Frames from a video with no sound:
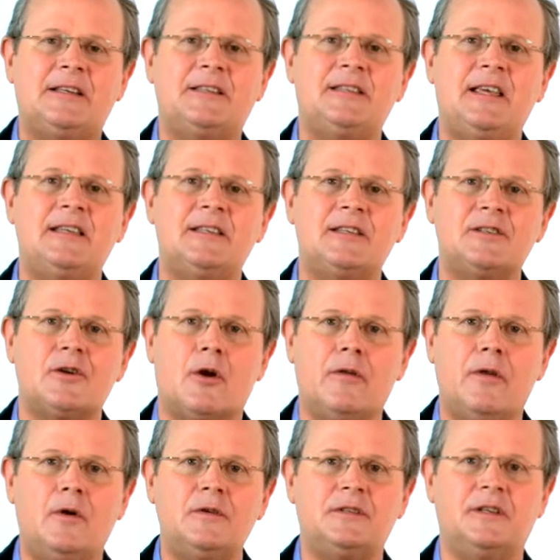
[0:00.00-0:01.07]
diseases are
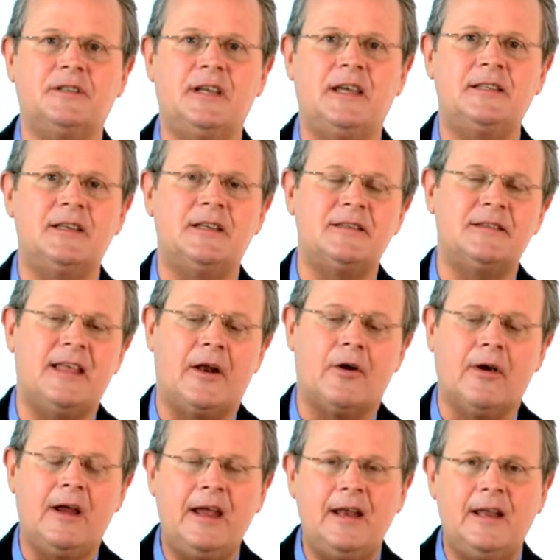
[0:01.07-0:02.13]
those diseases that
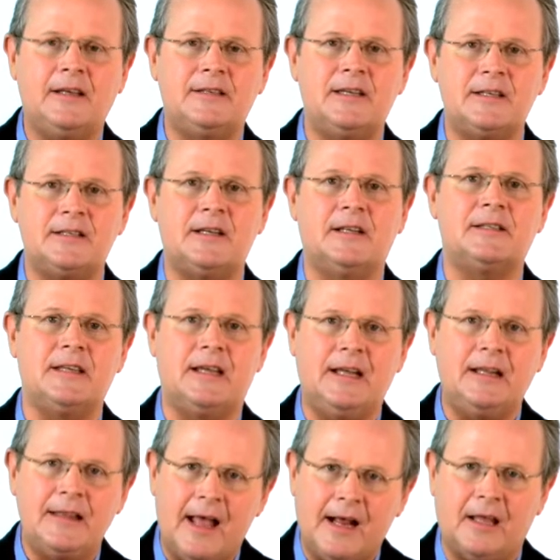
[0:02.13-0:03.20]
are in existence
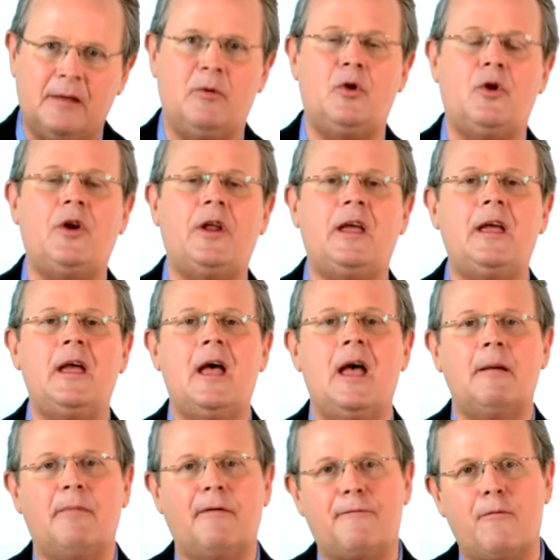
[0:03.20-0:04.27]
in that community
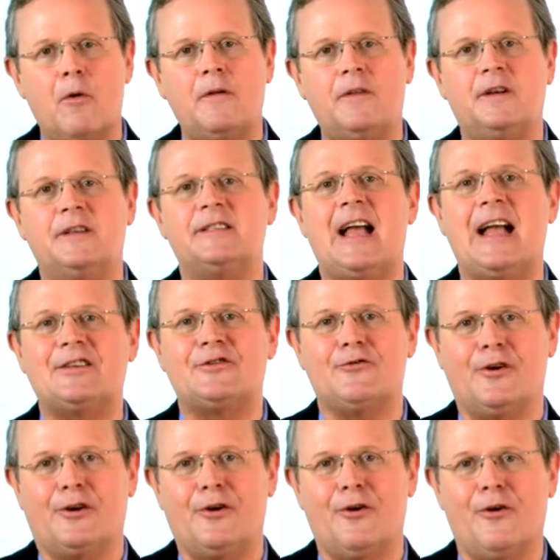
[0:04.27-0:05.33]
before the
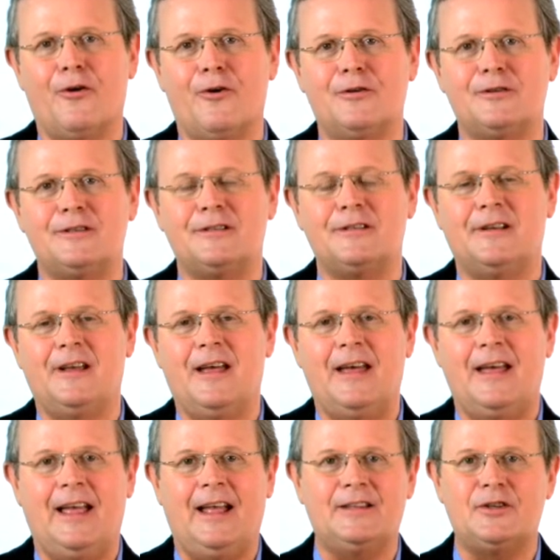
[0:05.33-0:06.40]
disaster occurs.
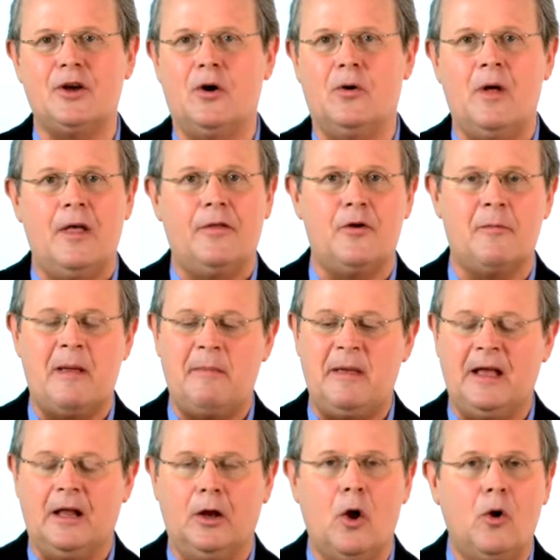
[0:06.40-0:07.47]
And so there may
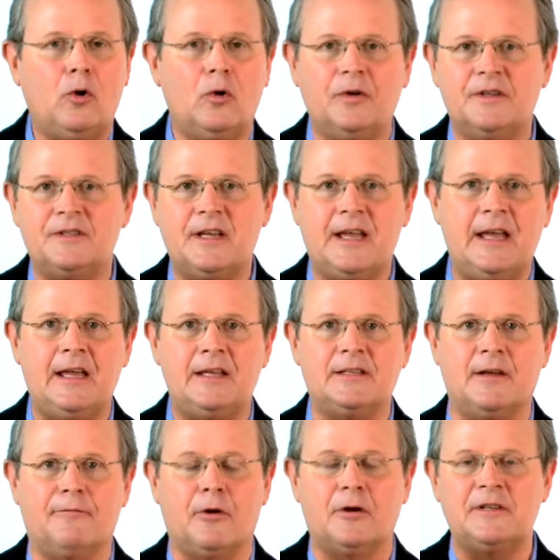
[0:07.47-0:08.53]
be a local disease,
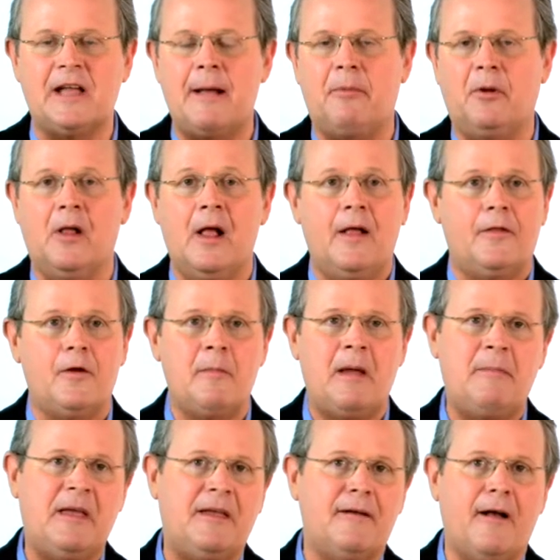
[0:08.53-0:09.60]
for example, there
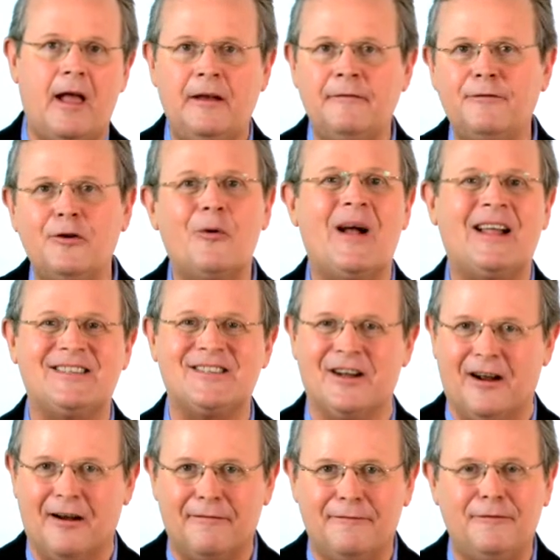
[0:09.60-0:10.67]
may be
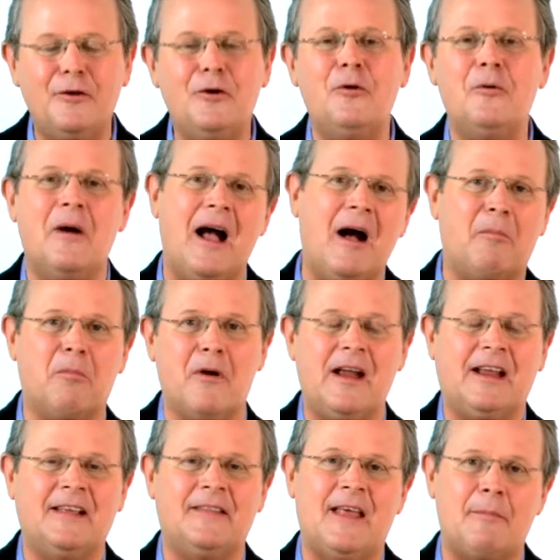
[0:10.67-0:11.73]
influenza or flu
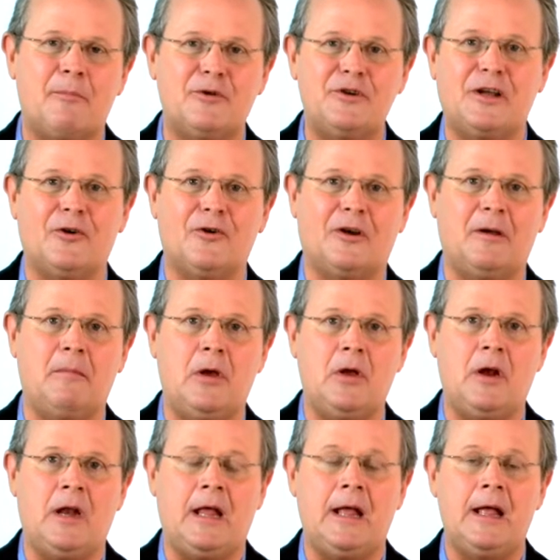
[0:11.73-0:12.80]
outbreak in that particular
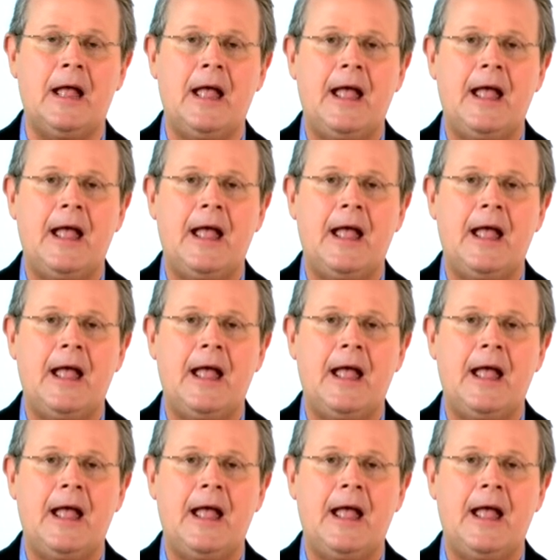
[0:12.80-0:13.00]
community.